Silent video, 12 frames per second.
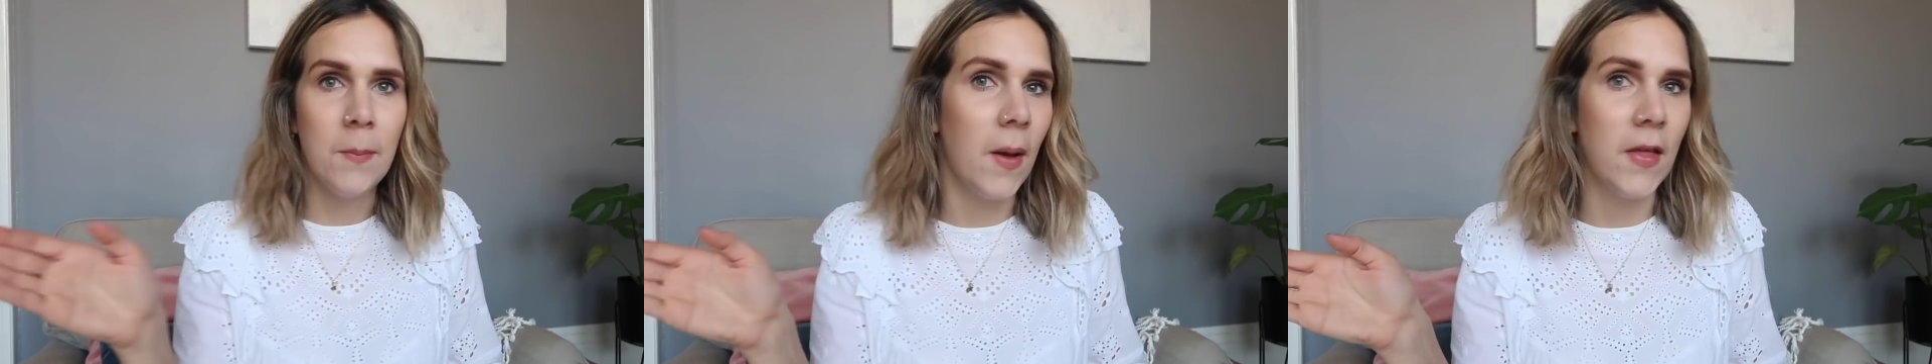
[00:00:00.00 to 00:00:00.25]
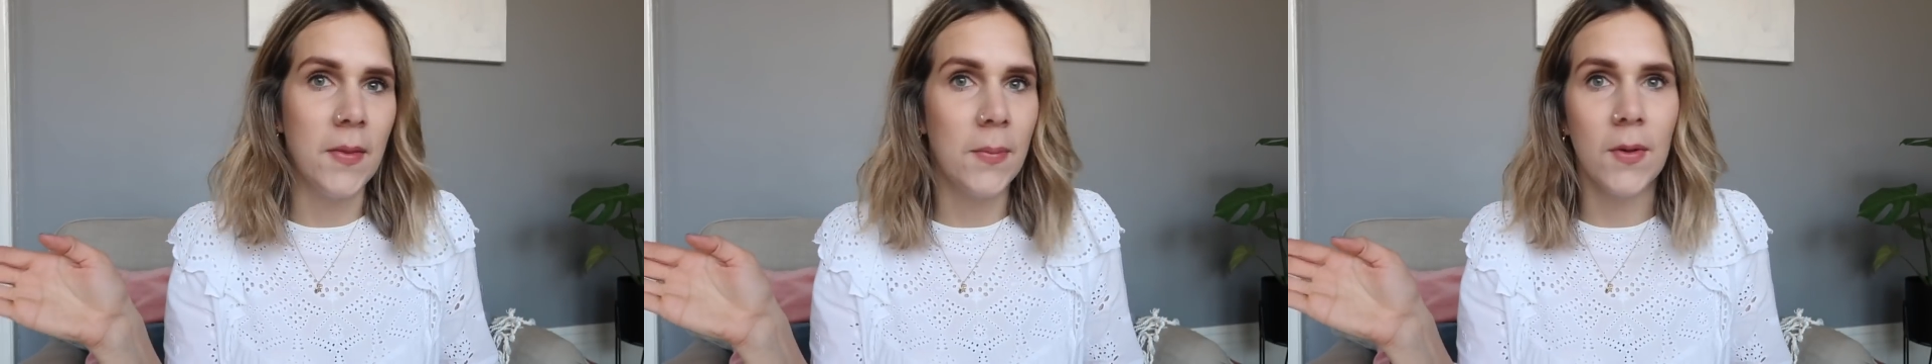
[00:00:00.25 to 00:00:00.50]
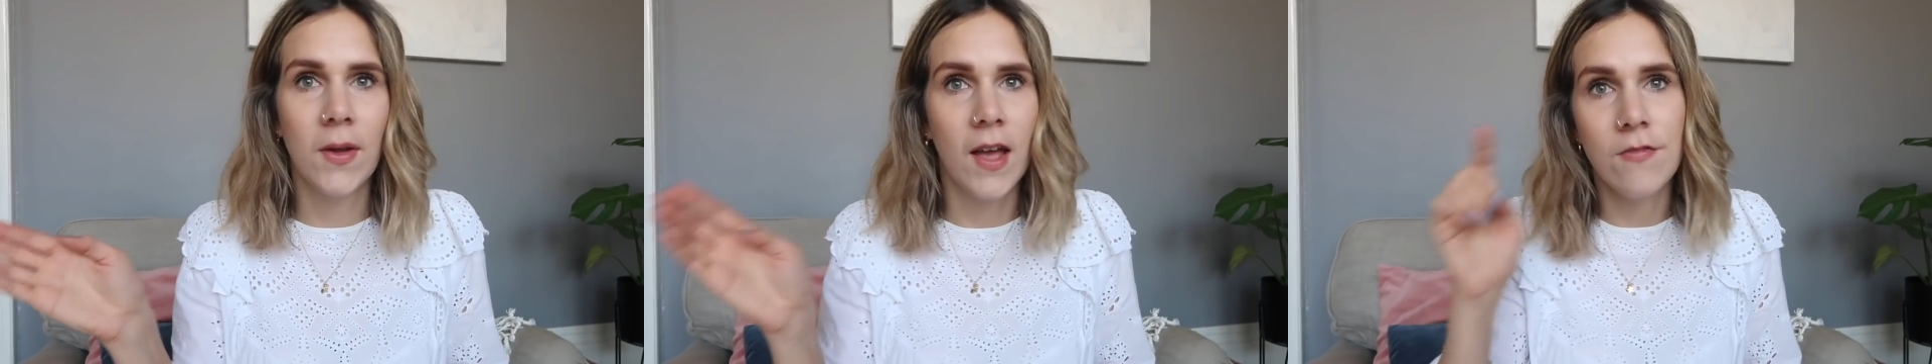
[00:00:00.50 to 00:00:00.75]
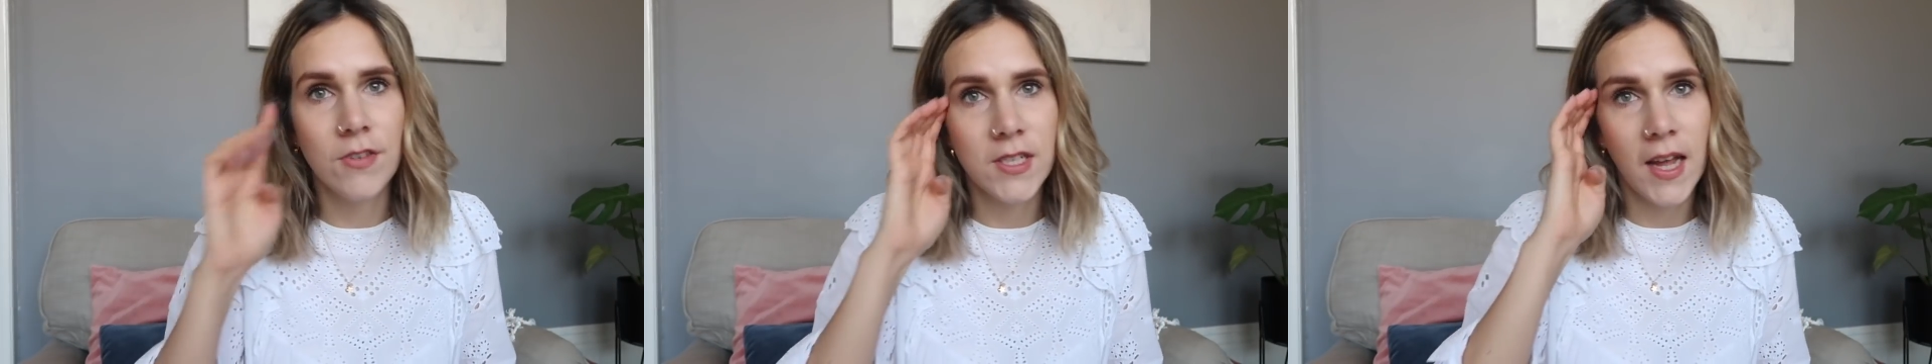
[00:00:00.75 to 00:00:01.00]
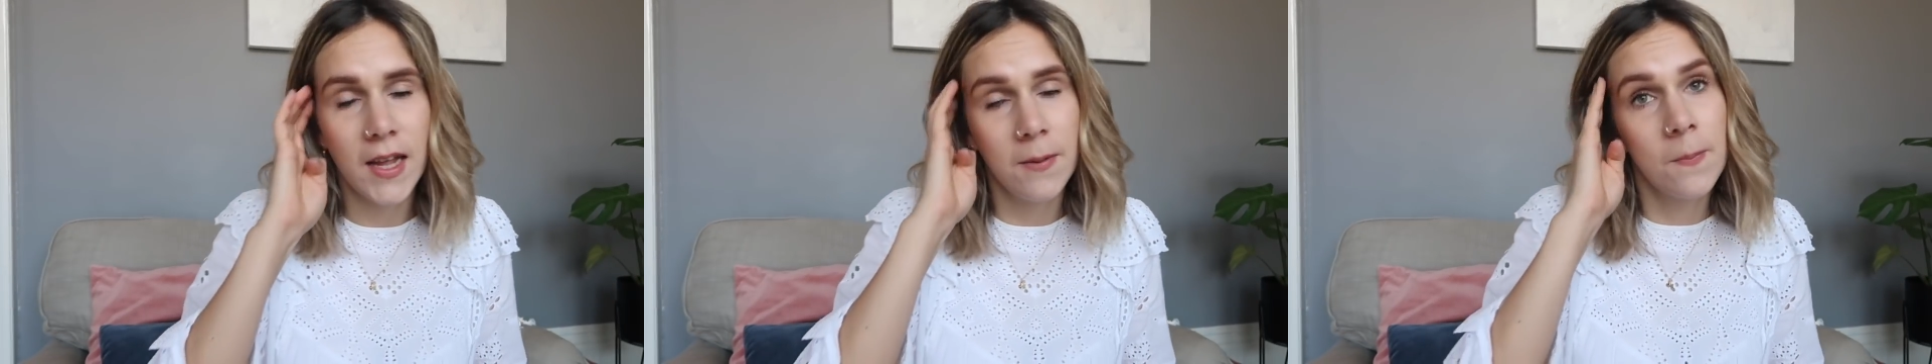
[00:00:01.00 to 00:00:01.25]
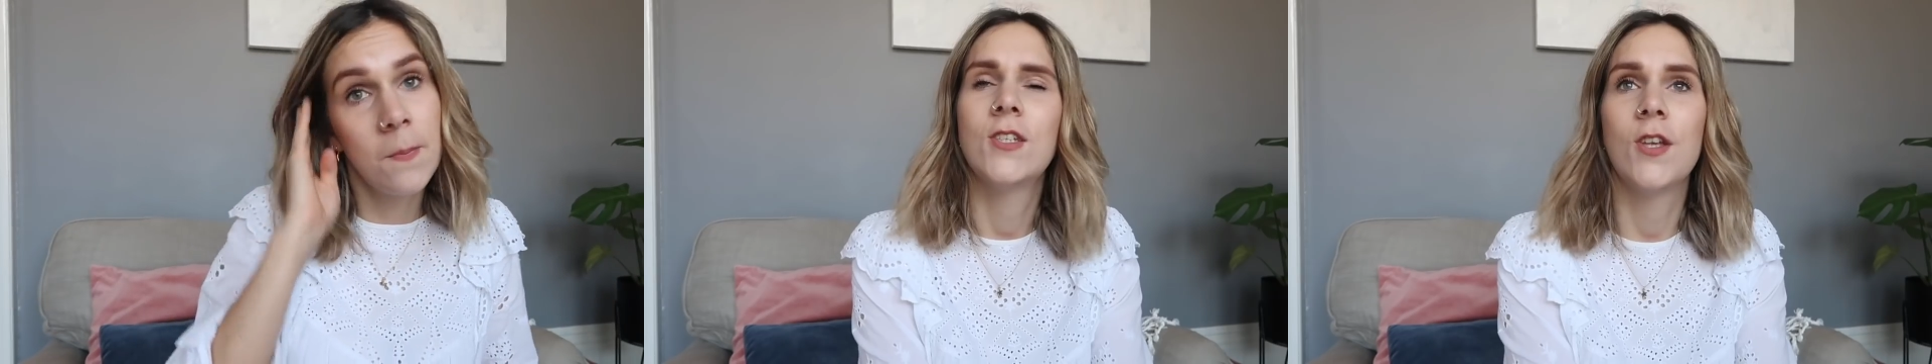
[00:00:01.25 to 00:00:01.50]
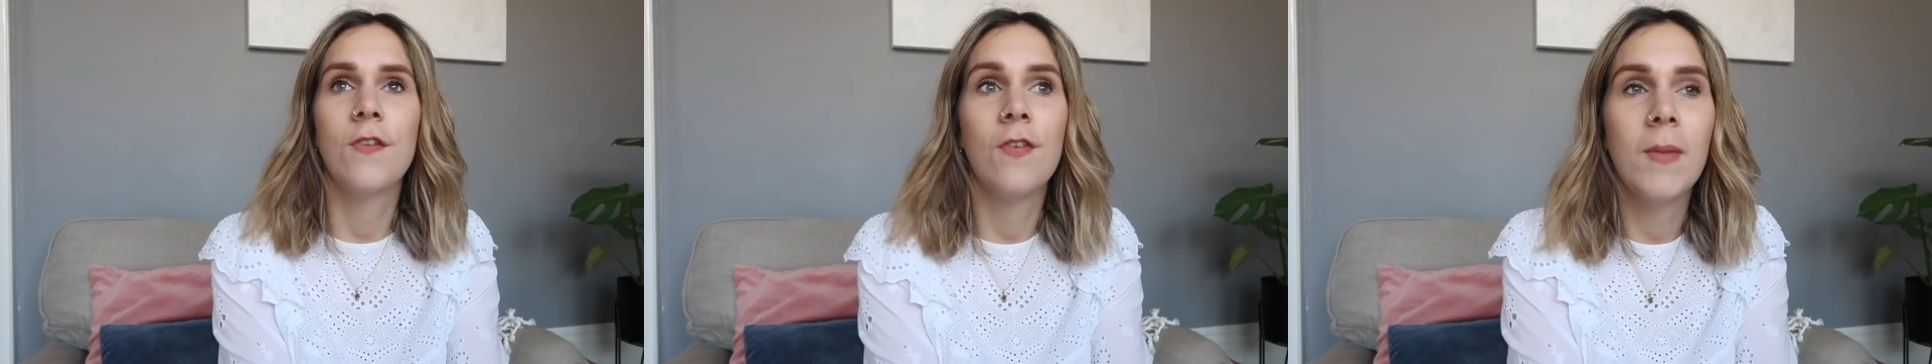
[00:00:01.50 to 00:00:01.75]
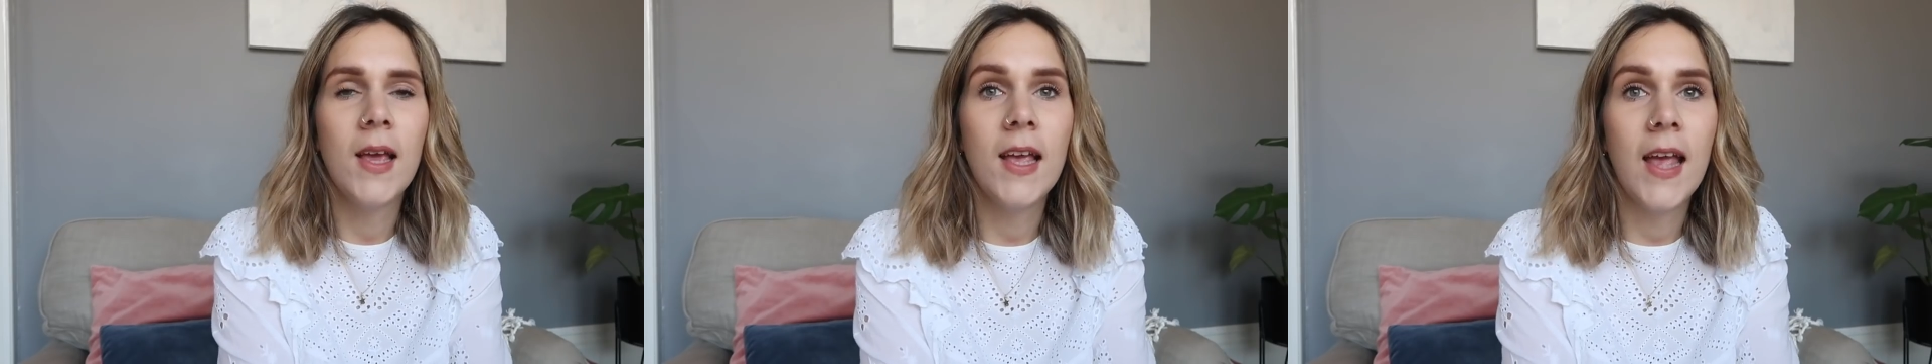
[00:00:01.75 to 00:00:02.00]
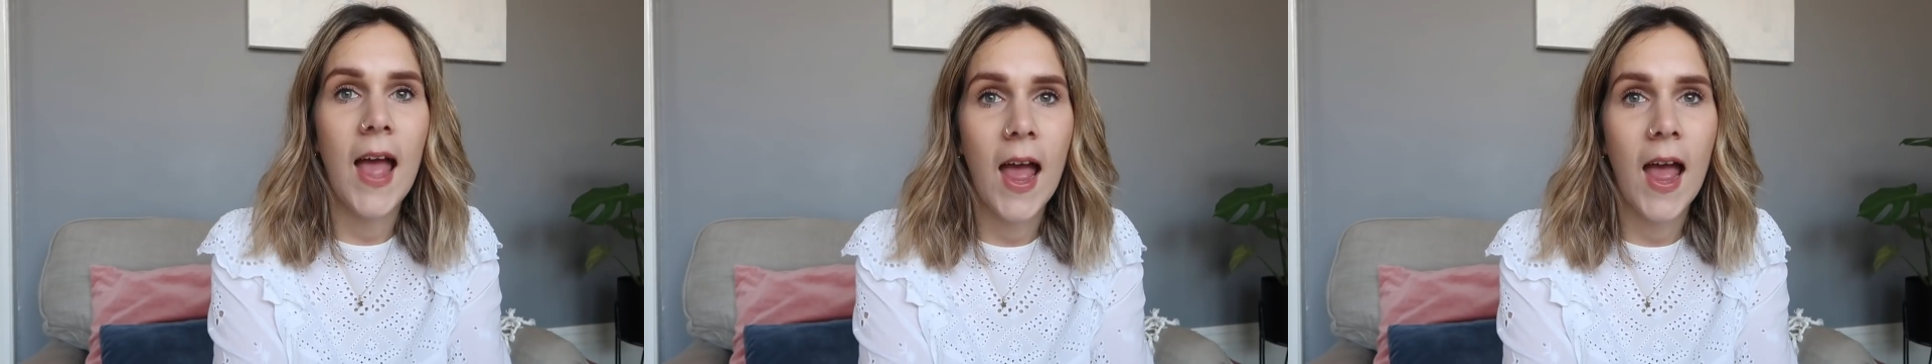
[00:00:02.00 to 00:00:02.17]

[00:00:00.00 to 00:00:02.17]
by the book every day. So for me,